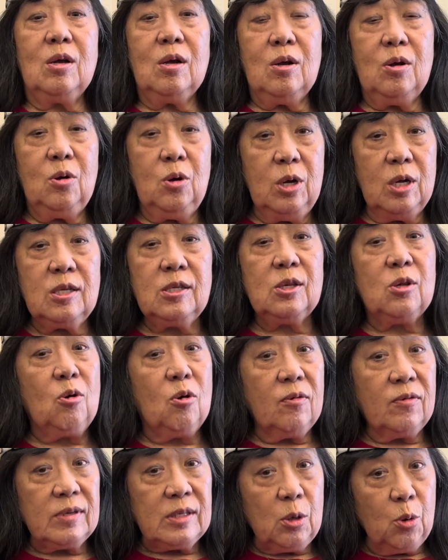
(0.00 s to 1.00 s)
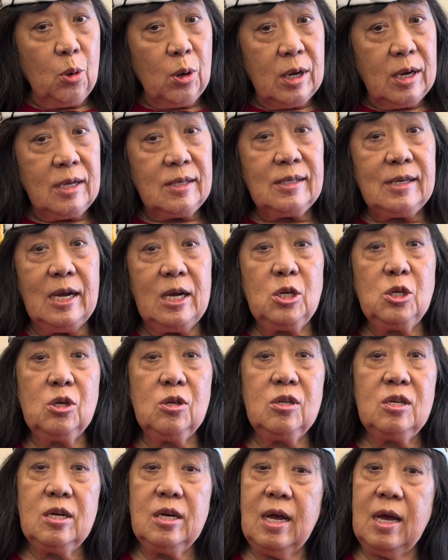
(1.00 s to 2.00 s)
good service organization
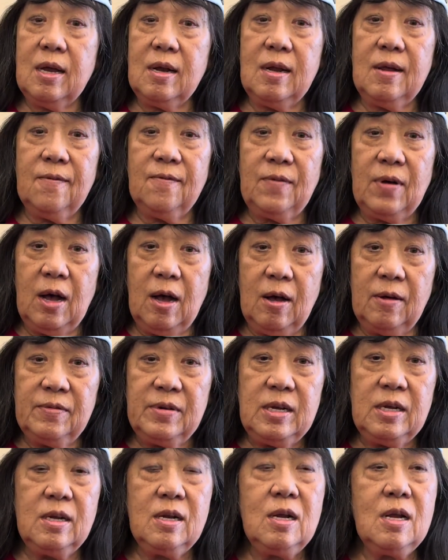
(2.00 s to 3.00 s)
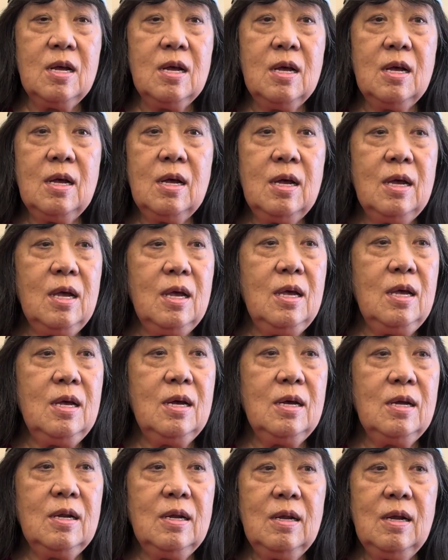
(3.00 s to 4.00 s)
to get involved in.
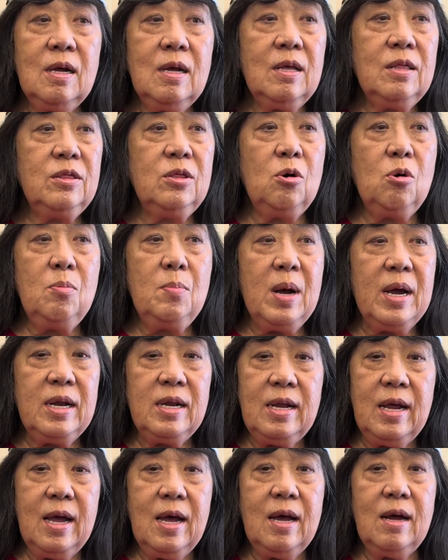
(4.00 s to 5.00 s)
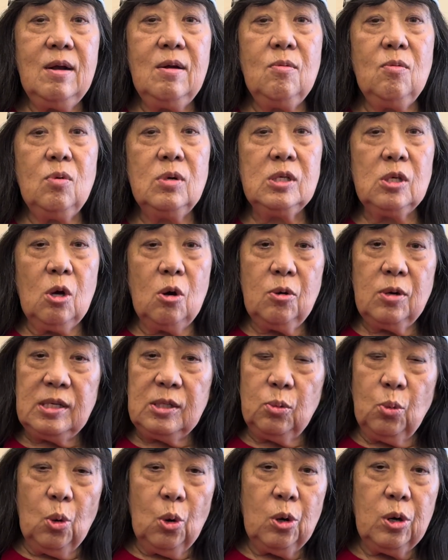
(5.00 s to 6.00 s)
And though my dad was always
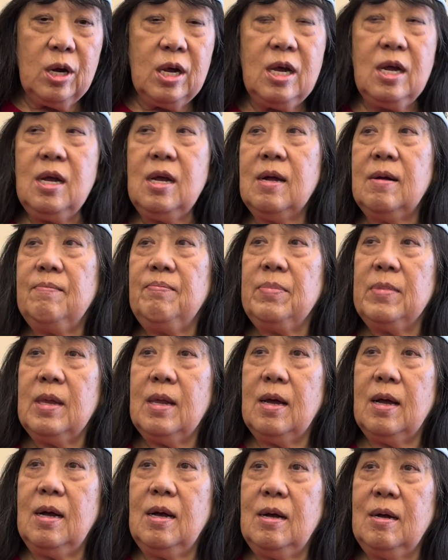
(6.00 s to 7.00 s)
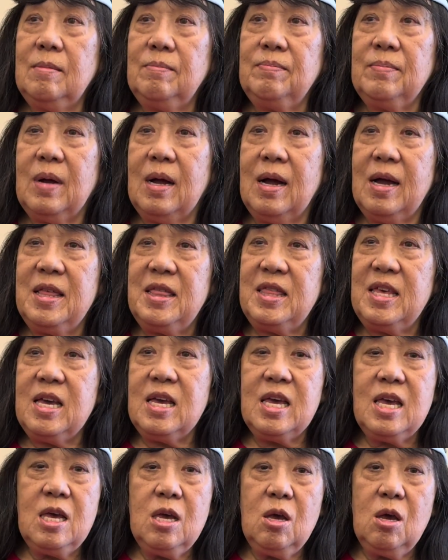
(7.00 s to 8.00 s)
working, I think
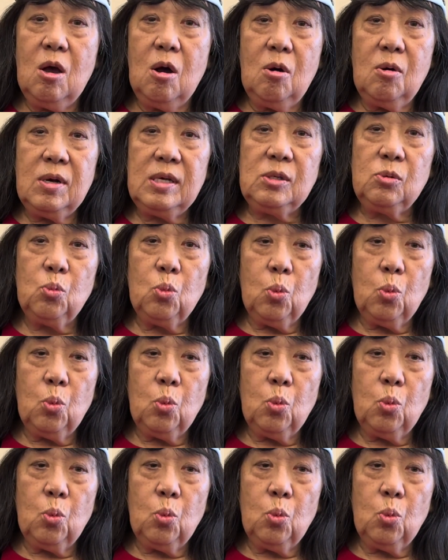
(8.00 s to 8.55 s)
he always